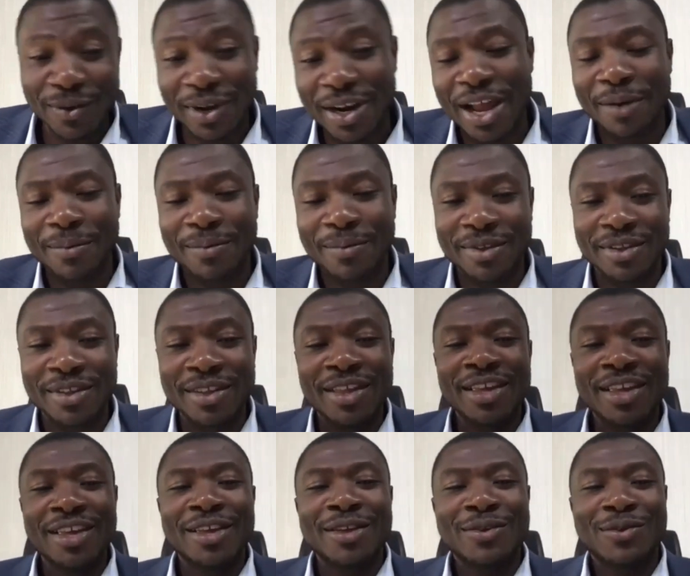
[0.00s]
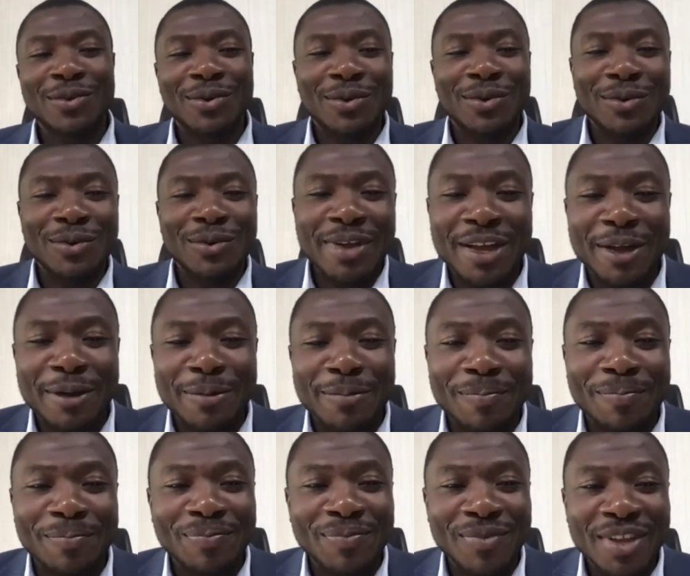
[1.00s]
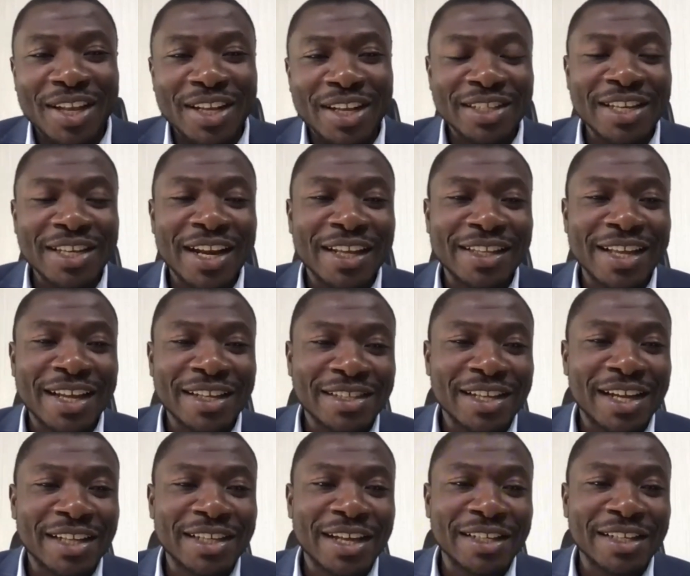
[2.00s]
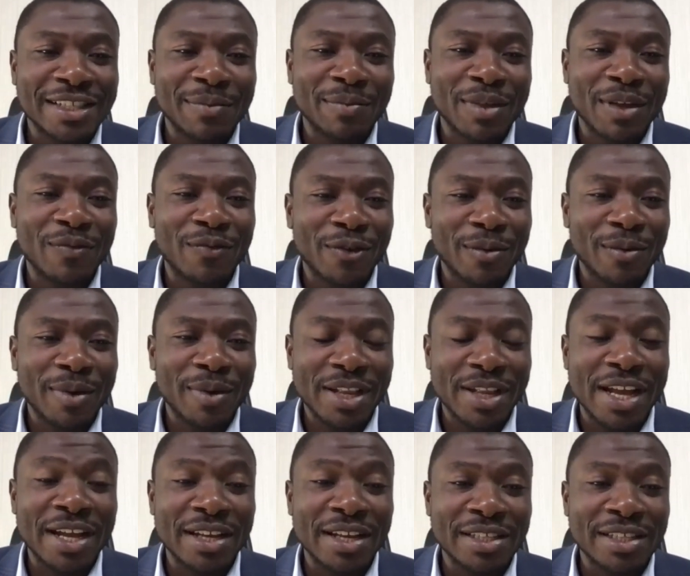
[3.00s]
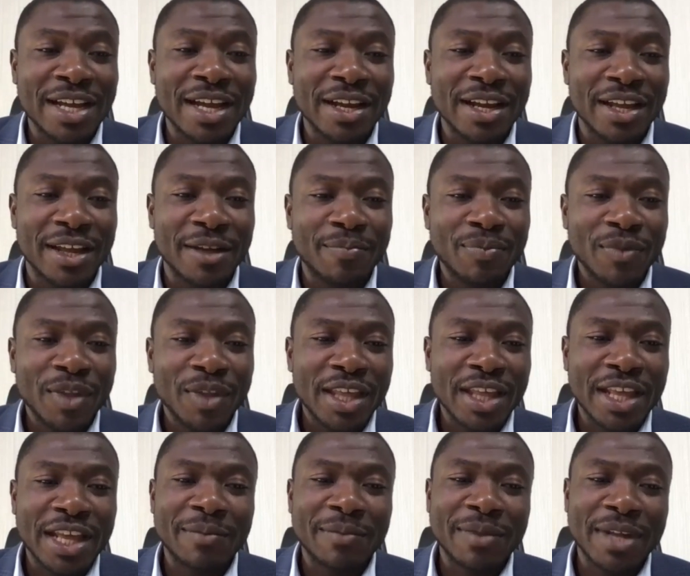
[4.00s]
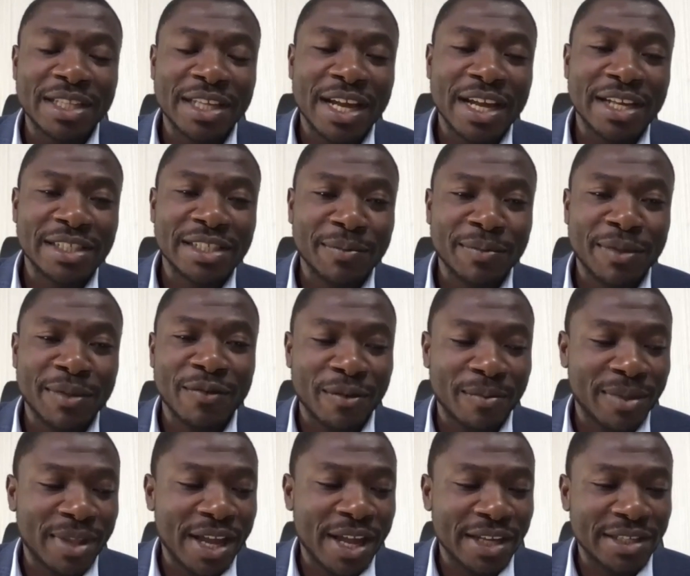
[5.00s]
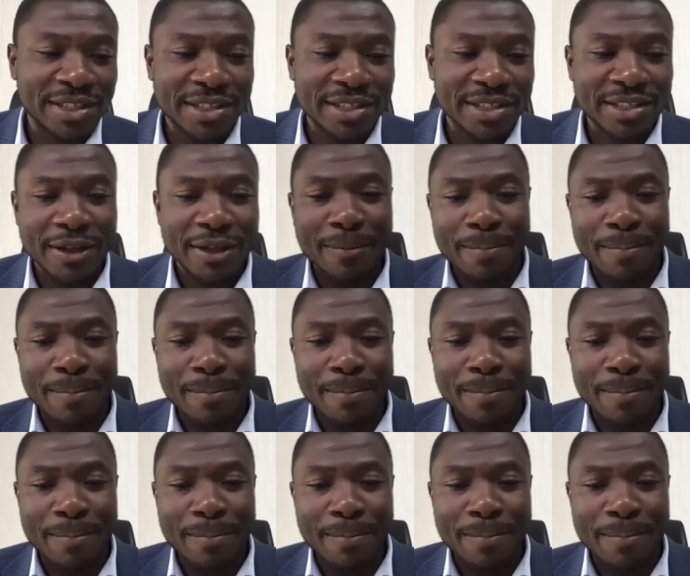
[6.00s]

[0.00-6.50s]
one. I mean, so these are the taxes that are exempted from, these are the income that are exempted from taxes.